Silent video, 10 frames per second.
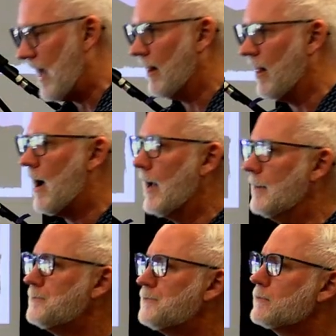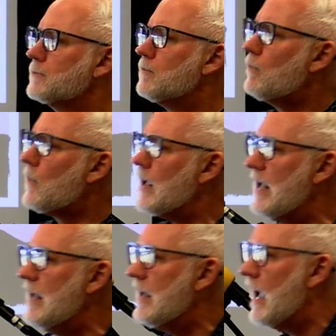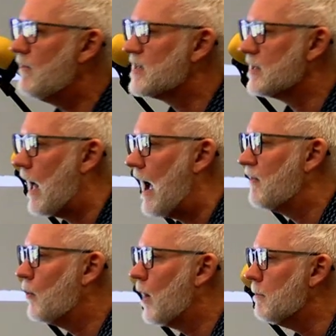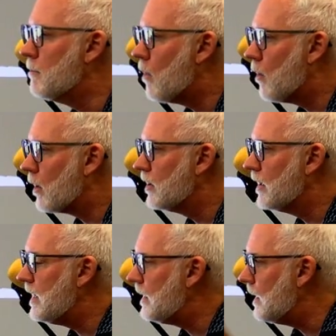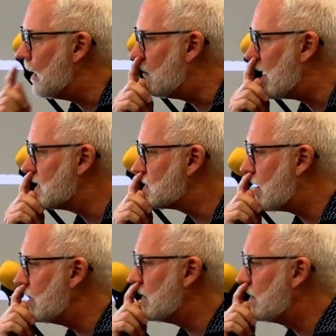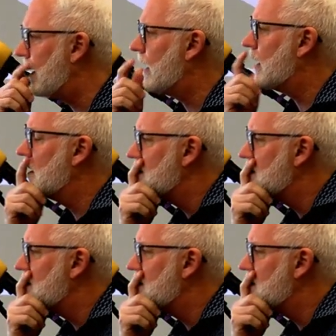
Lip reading: that line, he gave his life, what more could he give? And I started to think,